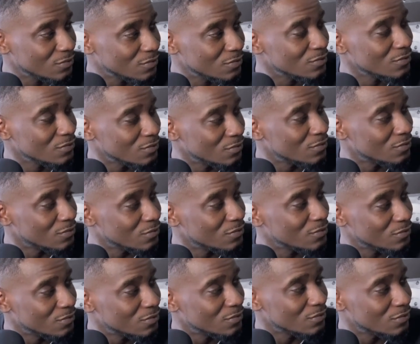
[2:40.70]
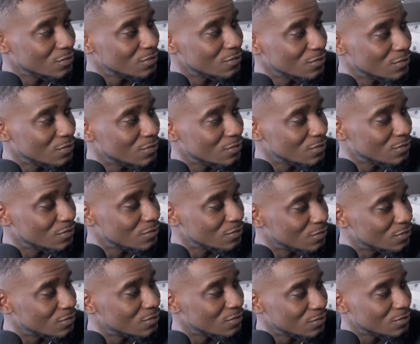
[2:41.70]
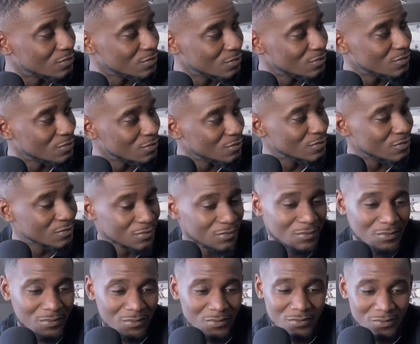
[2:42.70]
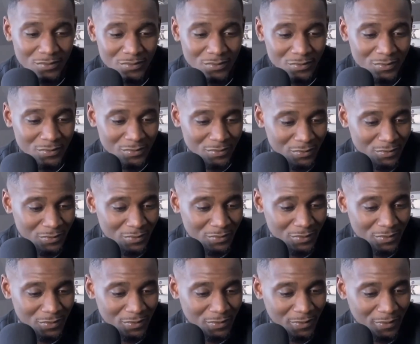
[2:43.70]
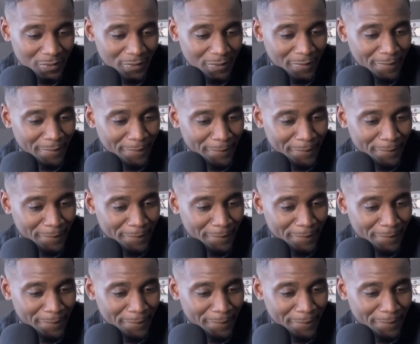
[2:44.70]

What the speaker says: The person shown says nothing.